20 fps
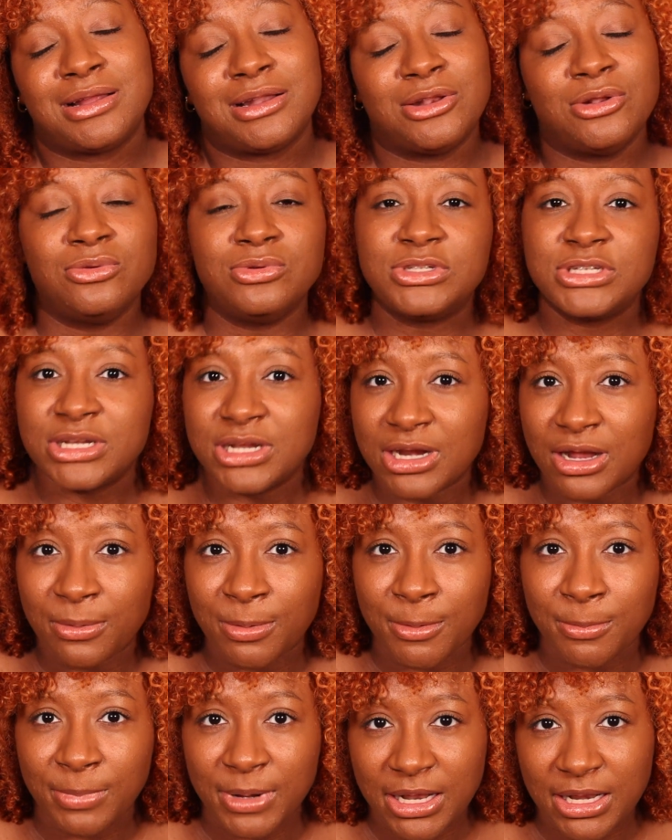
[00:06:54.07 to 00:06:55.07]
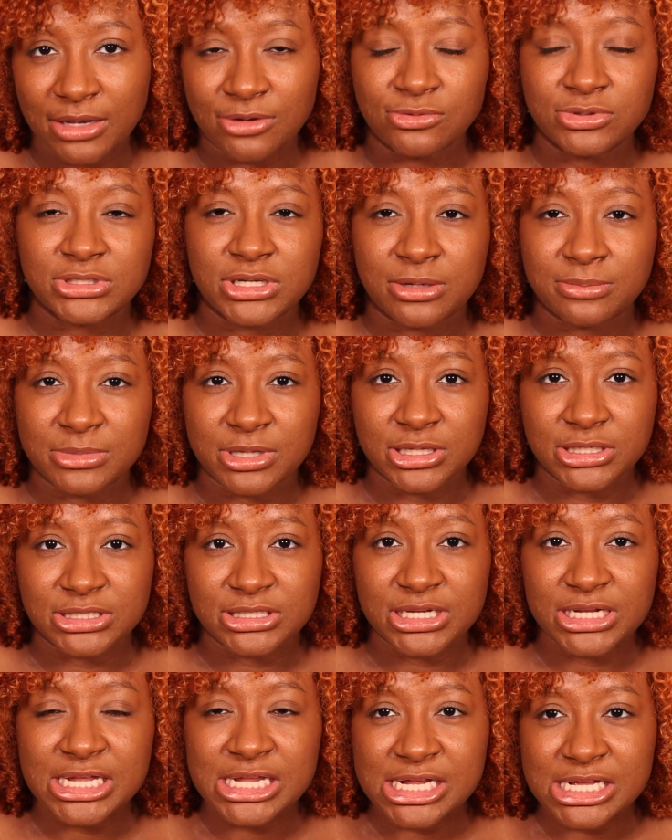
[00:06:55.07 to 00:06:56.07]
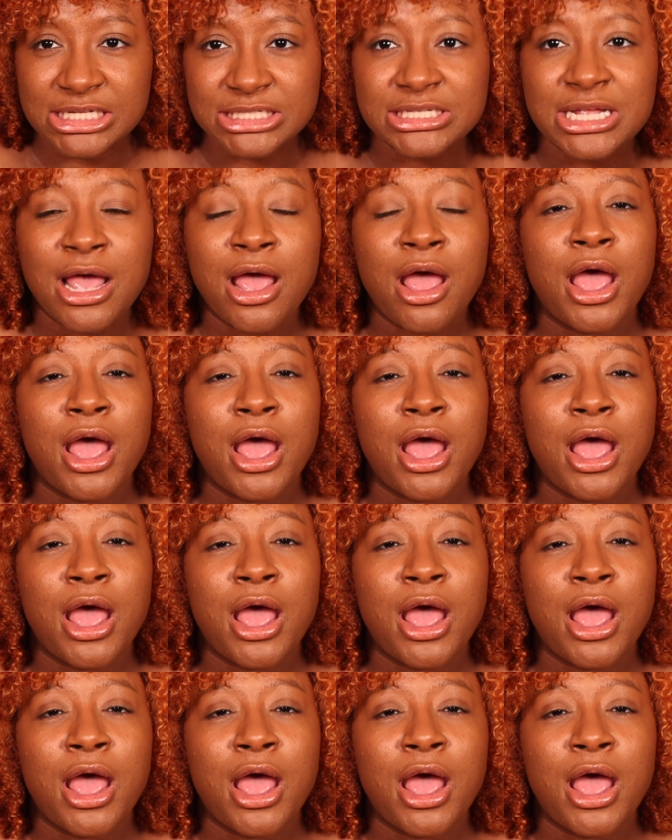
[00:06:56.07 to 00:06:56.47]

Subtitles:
loosen it up a bit, loosen up the stickiness.